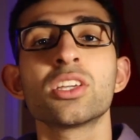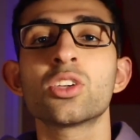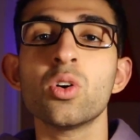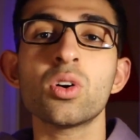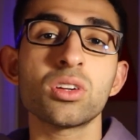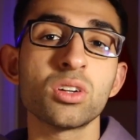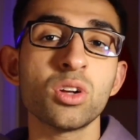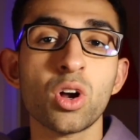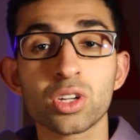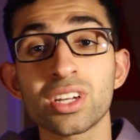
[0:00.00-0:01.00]
you're
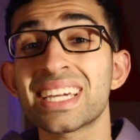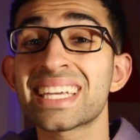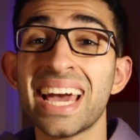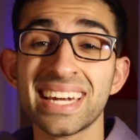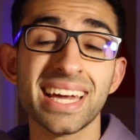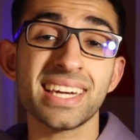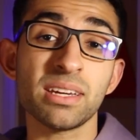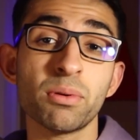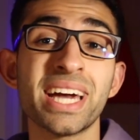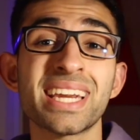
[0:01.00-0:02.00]
not gonna get
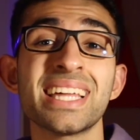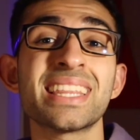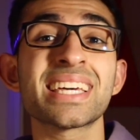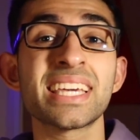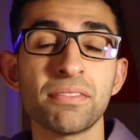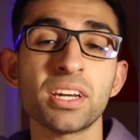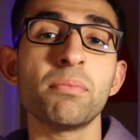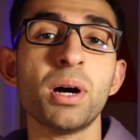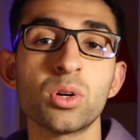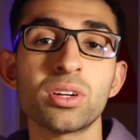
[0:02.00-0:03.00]
anywhere in the given
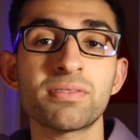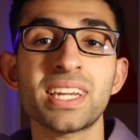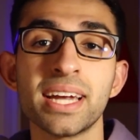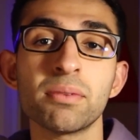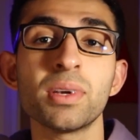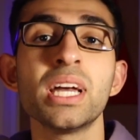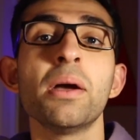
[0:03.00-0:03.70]
amount of time.